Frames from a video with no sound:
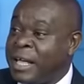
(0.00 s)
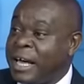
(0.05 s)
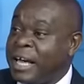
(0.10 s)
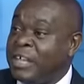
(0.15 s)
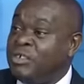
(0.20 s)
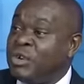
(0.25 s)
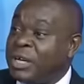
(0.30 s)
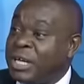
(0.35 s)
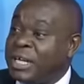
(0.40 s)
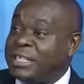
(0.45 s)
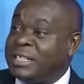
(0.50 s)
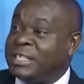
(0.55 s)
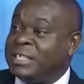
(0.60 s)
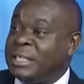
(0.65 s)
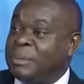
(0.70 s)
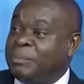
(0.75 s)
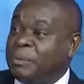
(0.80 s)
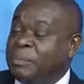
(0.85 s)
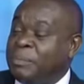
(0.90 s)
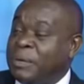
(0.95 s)
Educating
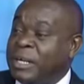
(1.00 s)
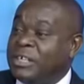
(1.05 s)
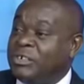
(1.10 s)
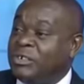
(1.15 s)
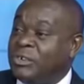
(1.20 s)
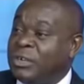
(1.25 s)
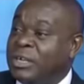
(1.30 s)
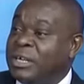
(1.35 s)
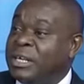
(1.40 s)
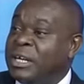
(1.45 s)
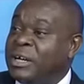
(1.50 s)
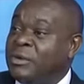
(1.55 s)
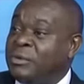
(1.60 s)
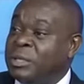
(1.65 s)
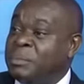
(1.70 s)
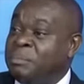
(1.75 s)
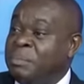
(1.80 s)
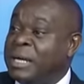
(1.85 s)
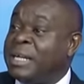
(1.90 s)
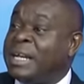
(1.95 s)
the population
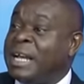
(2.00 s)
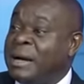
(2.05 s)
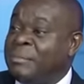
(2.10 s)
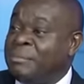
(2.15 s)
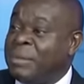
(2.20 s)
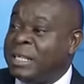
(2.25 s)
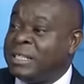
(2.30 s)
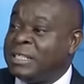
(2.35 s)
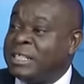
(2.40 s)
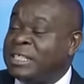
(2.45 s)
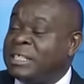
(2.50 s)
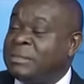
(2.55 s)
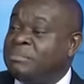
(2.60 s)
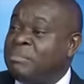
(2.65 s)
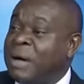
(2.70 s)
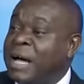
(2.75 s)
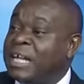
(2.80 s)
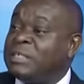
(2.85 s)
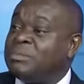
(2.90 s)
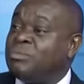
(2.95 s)
with big numbers is
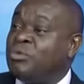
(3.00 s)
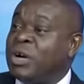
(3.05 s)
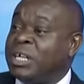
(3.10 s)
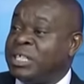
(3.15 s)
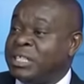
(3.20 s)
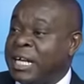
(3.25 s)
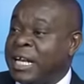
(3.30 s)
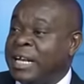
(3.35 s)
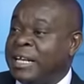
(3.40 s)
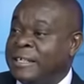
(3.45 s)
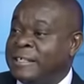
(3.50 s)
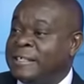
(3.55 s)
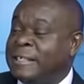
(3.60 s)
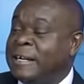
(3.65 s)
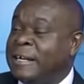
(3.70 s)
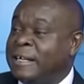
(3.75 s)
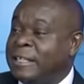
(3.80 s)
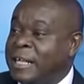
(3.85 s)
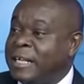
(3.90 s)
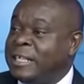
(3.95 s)
much more a challenge
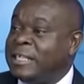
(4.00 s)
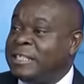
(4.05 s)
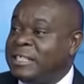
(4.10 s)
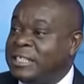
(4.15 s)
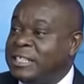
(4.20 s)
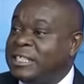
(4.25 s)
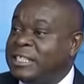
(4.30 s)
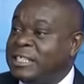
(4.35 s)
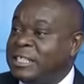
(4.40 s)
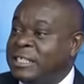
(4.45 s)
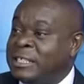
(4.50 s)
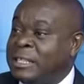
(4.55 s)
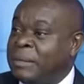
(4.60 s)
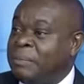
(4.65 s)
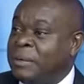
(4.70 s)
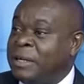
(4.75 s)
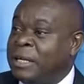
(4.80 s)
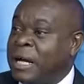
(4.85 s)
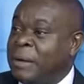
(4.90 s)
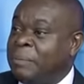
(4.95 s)
than it is in
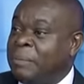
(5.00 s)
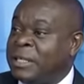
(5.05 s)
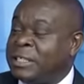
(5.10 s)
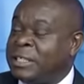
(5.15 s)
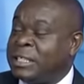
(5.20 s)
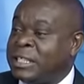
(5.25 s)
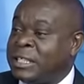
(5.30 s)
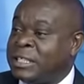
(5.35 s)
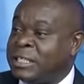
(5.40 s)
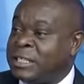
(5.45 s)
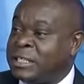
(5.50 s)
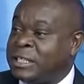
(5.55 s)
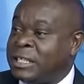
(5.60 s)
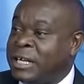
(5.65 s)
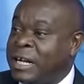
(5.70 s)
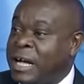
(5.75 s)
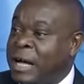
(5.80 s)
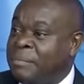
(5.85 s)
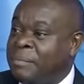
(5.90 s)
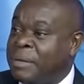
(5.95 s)
a place such as
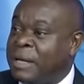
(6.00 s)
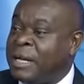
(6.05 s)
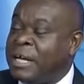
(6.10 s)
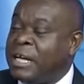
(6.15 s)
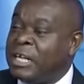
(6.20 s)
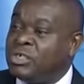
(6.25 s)
Gambia.